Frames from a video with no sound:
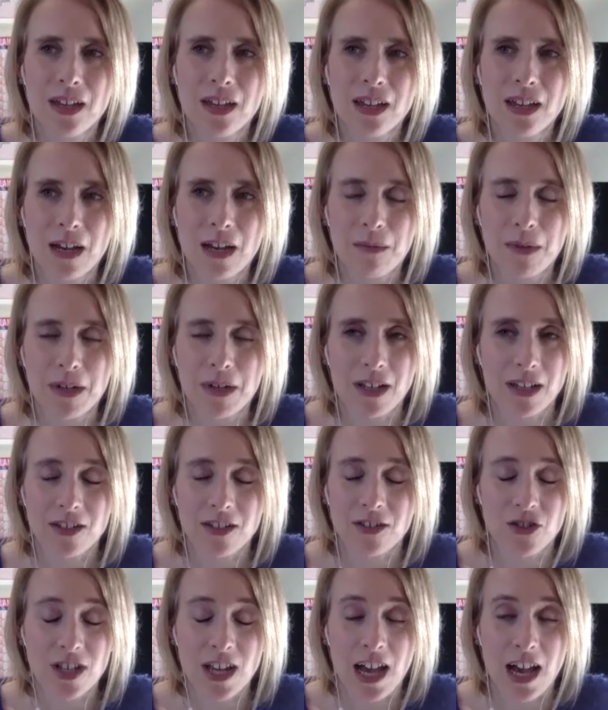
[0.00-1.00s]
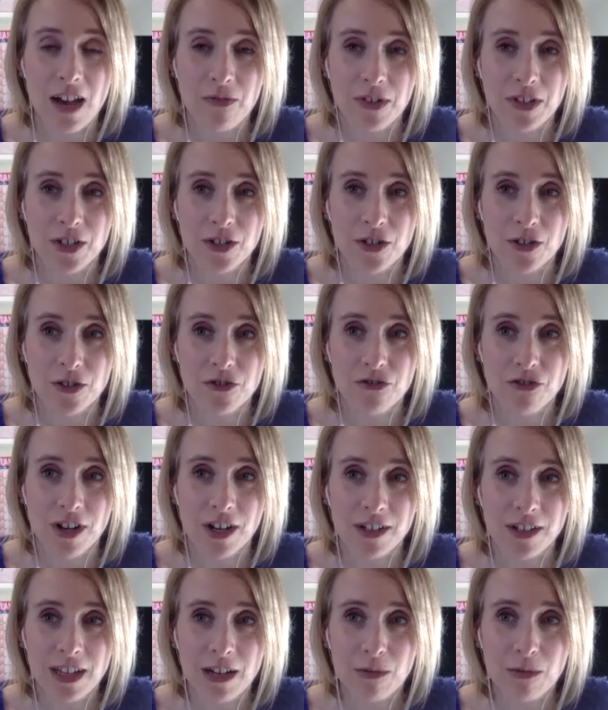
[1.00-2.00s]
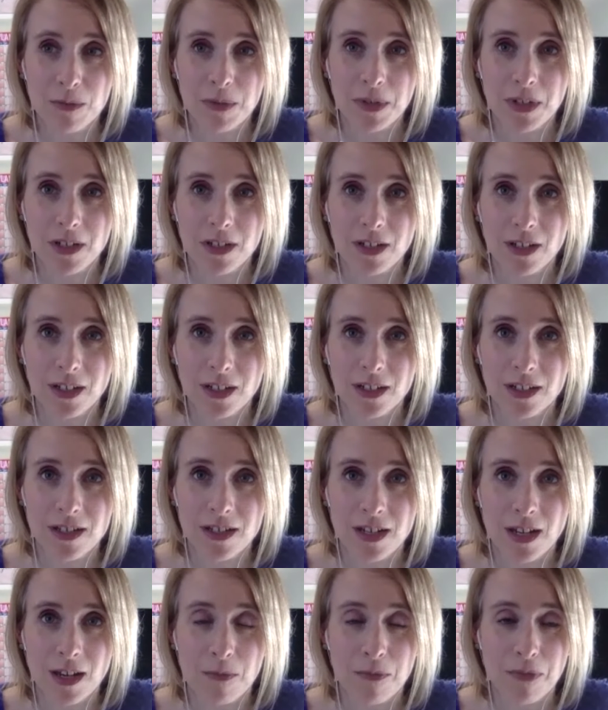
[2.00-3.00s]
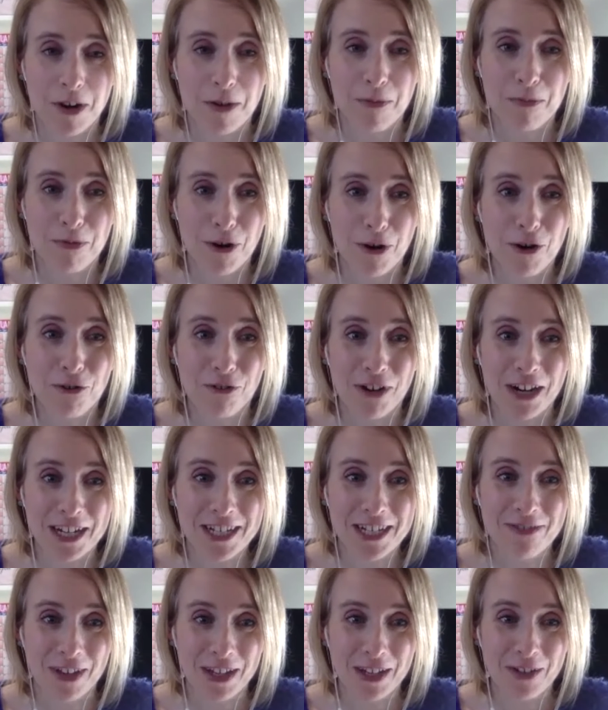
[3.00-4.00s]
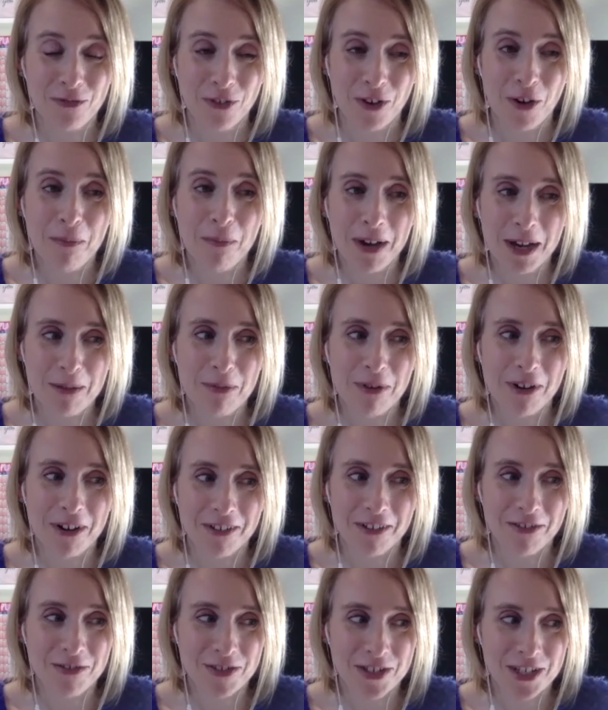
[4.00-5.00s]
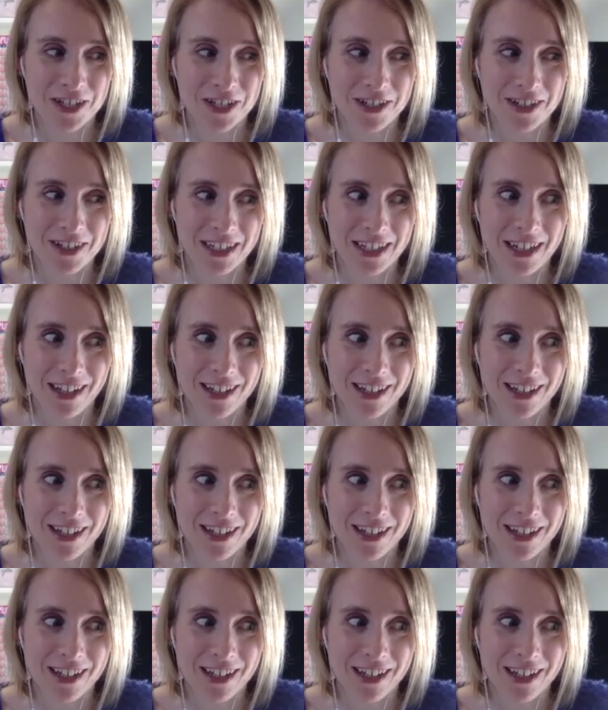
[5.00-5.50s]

I mean, like, just having a contract, that would be like a step of progress, like on my part, certainly.